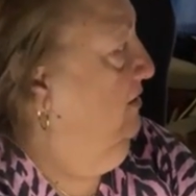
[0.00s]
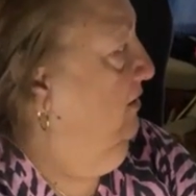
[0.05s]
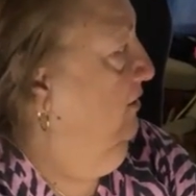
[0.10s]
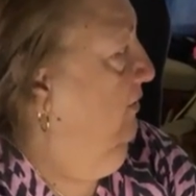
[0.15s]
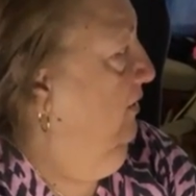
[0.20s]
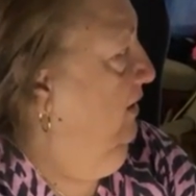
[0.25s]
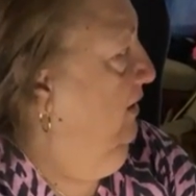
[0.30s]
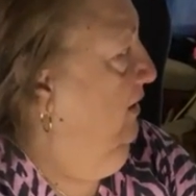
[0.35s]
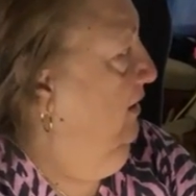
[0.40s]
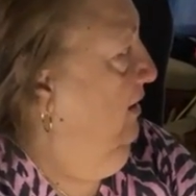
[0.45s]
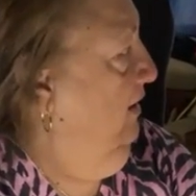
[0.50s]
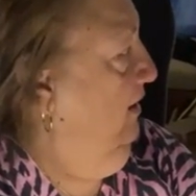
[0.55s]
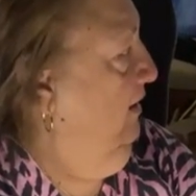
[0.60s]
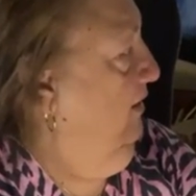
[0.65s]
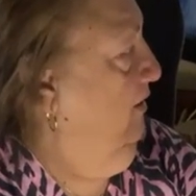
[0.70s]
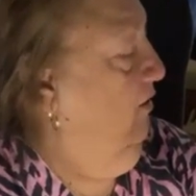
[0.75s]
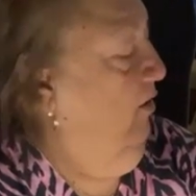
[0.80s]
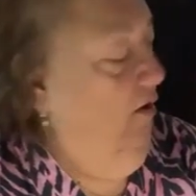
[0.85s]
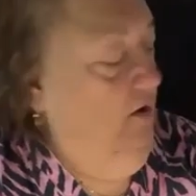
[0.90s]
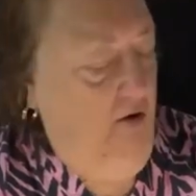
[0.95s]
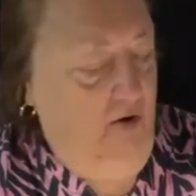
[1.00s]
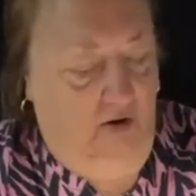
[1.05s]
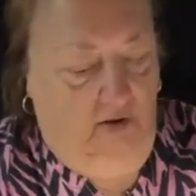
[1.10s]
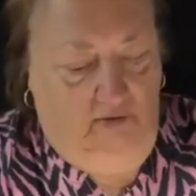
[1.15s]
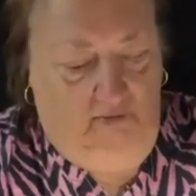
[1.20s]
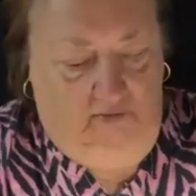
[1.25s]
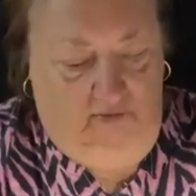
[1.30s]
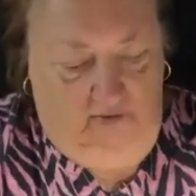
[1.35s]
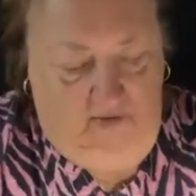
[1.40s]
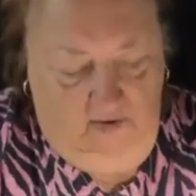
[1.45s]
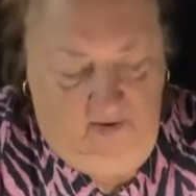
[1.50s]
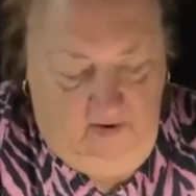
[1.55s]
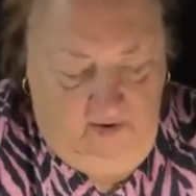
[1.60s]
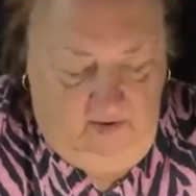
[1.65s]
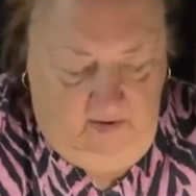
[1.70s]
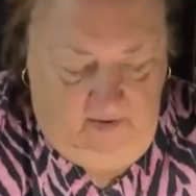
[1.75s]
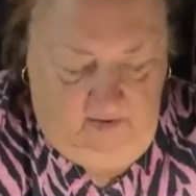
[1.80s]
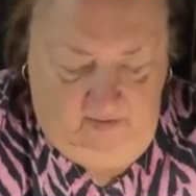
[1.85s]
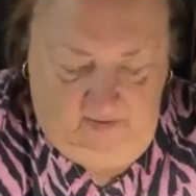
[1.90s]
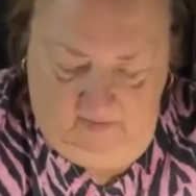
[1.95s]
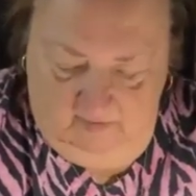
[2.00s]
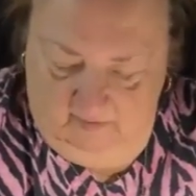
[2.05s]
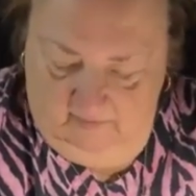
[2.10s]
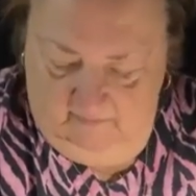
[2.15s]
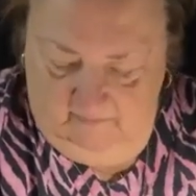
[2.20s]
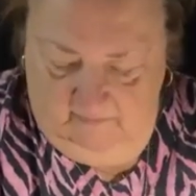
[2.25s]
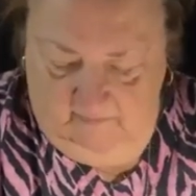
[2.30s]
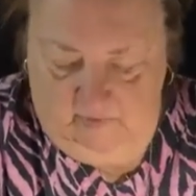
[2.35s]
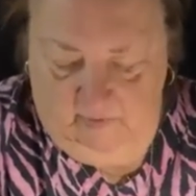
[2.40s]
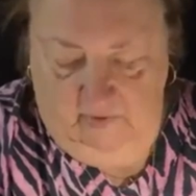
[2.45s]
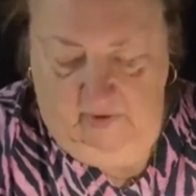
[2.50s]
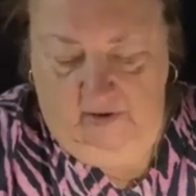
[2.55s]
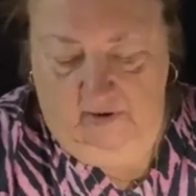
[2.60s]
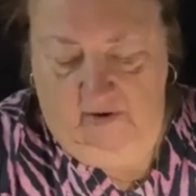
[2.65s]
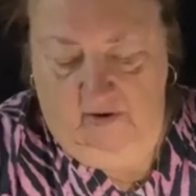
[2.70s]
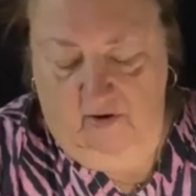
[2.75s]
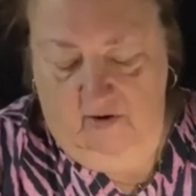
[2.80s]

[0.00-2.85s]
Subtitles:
So I called, or I